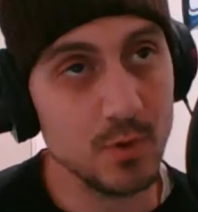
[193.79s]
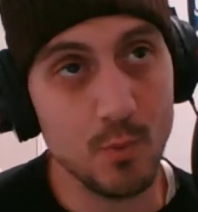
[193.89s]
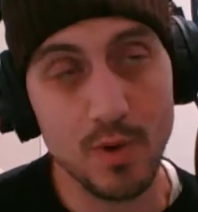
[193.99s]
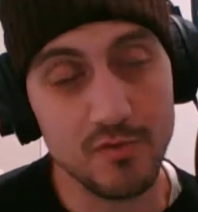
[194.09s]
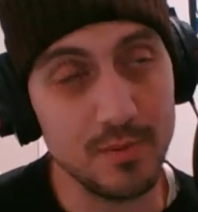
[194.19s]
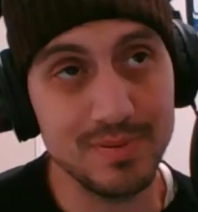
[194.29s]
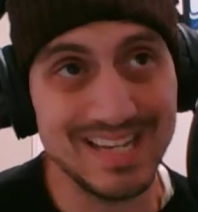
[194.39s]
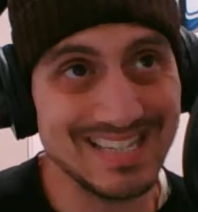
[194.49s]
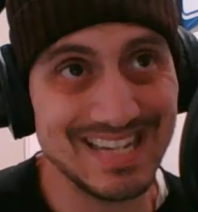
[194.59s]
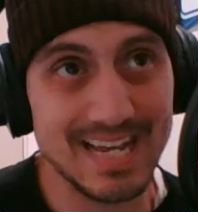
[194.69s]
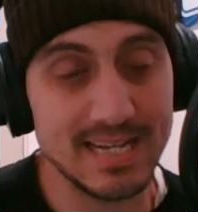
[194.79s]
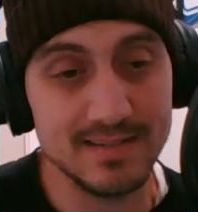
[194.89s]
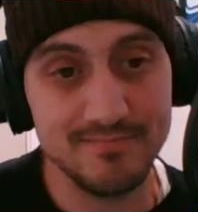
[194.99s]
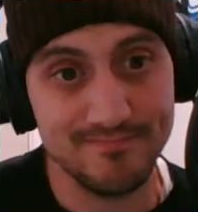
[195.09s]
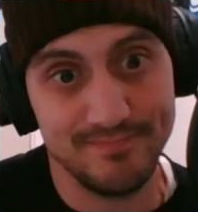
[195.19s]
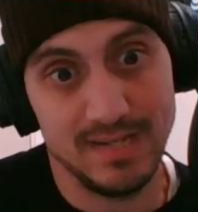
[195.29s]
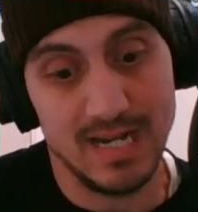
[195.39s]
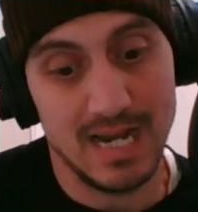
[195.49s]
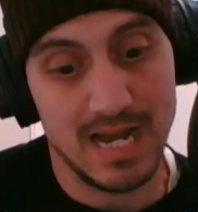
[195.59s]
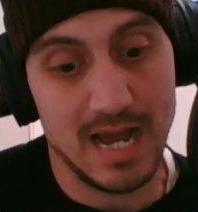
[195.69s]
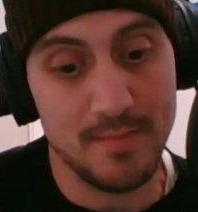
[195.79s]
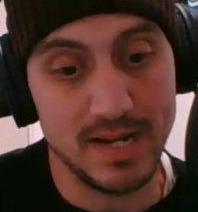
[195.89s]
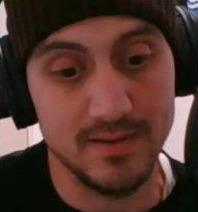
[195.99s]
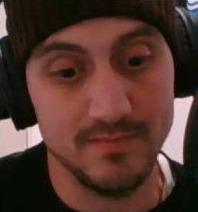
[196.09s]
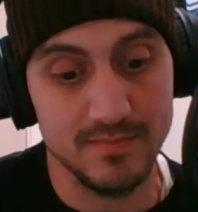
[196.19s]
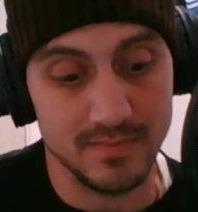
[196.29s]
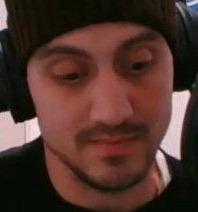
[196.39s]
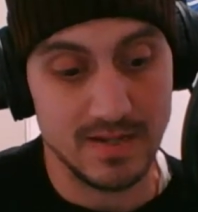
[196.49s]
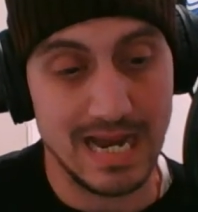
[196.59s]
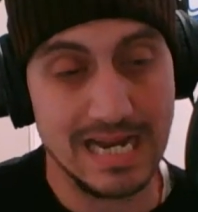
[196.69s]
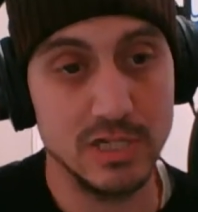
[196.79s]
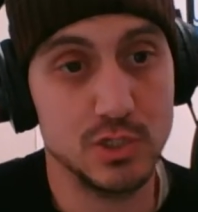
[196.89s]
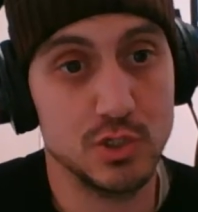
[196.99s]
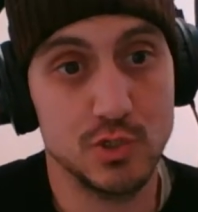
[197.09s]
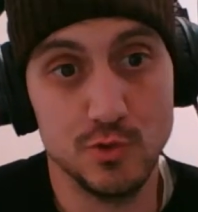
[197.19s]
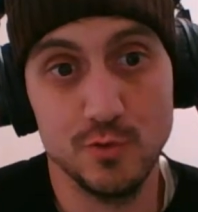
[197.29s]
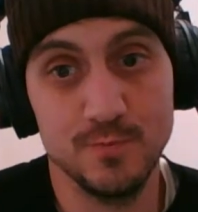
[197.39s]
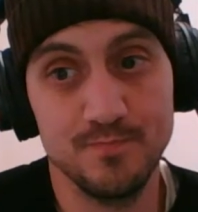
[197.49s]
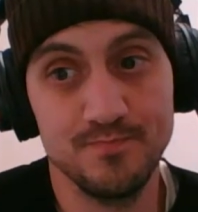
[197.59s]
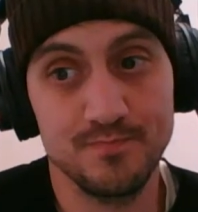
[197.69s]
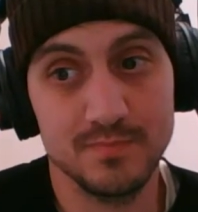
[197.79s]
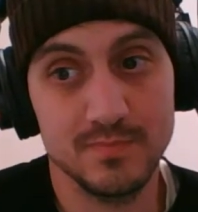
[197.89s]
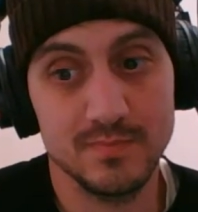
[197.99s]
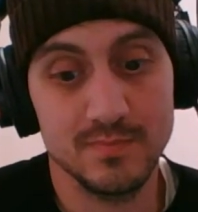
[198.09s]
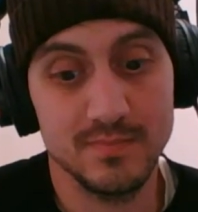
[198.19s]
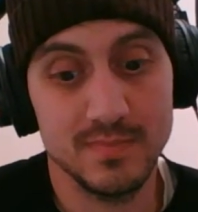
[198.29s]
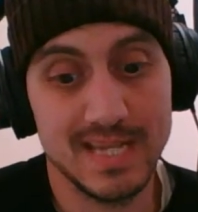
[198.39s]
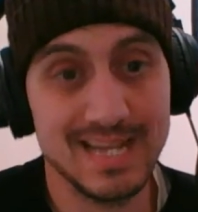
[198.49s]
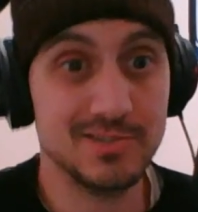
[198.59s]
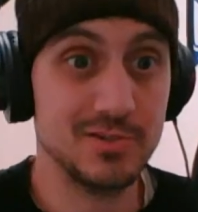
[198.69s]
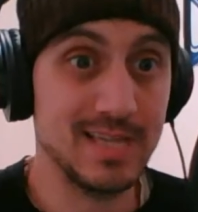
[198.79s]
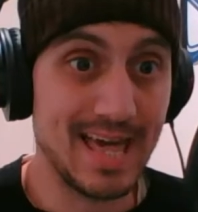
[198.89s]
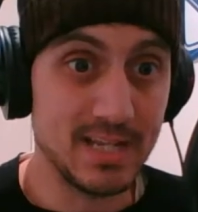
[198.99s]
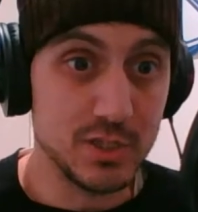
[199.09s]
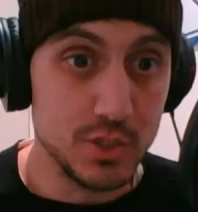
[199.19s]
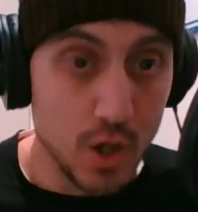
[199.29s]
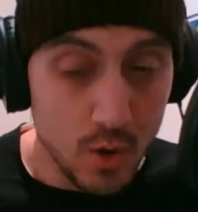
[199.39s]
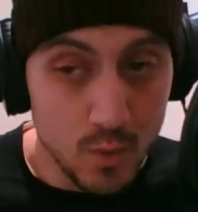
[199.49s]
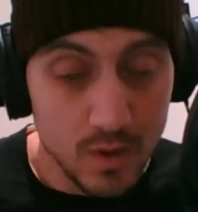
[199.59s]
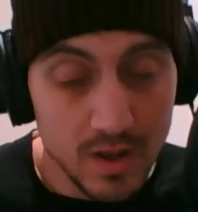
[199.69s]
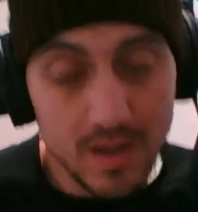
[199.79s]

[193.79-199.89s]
Whether he plays again, I mean, I assume the answer to that is no.